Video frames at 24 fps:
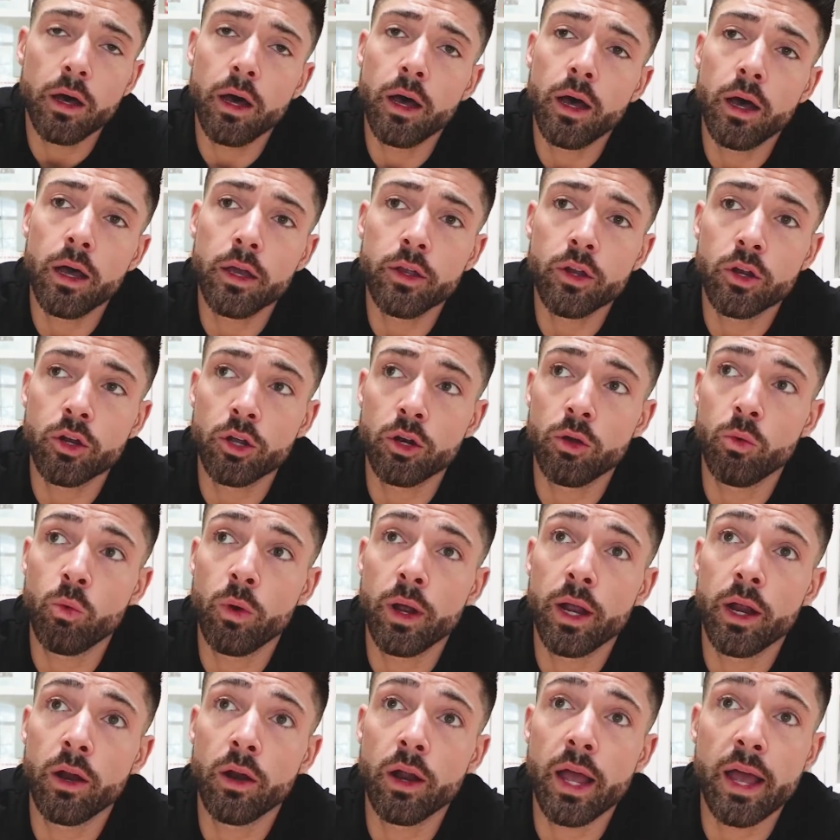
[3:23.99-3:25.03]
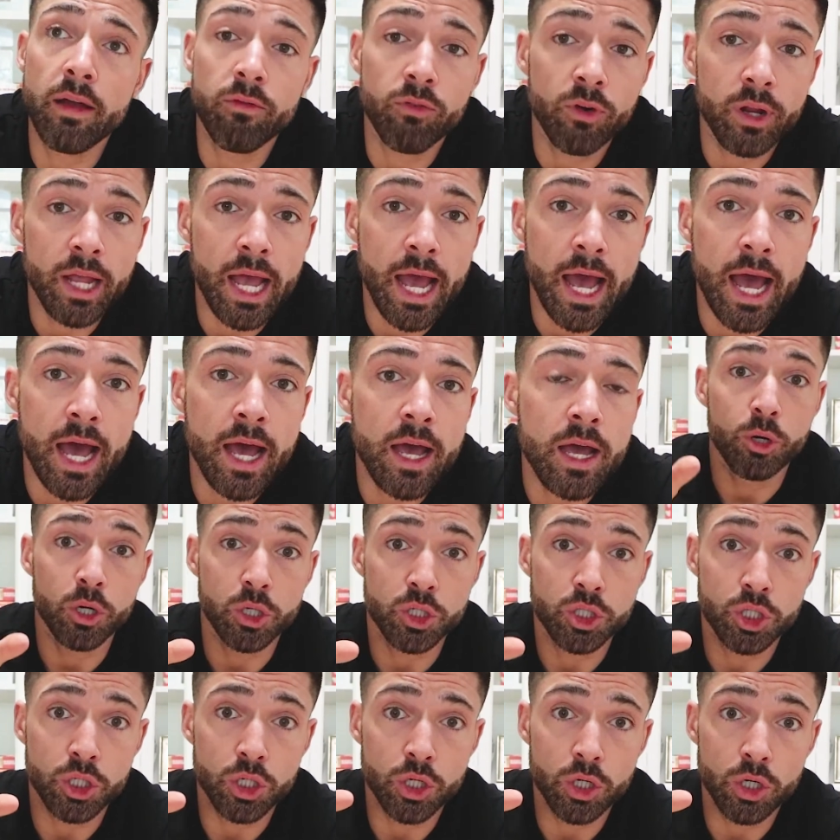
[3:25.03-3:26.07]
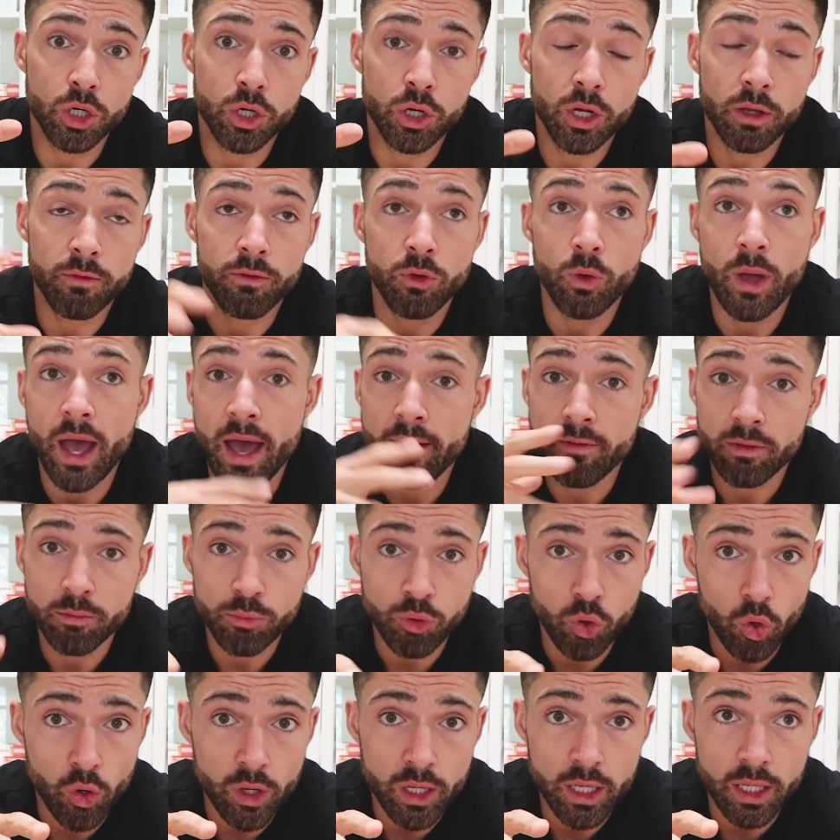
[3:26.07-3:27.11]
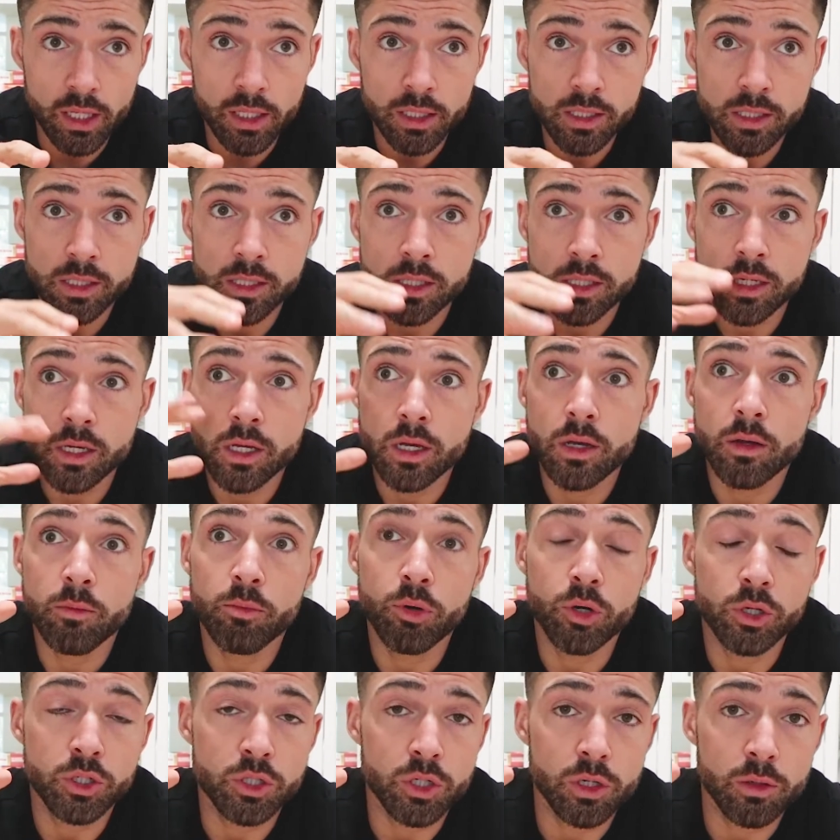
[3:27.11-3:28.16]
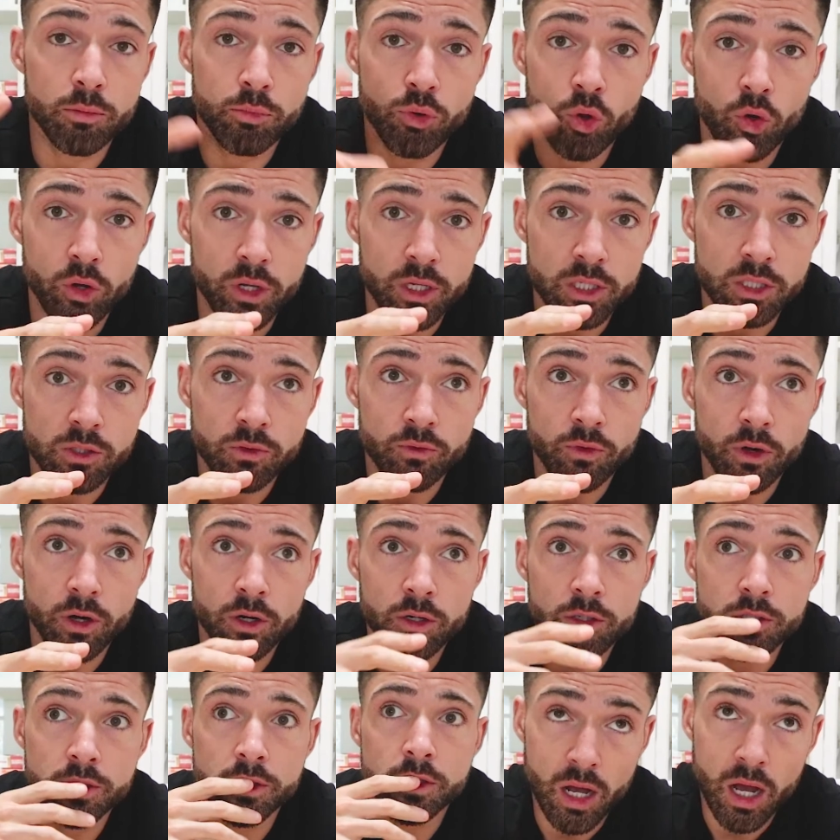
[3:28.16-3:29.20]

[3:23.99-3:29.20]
Uh, you're gonna wear every hat. Put your, if you have employees, put your employees first.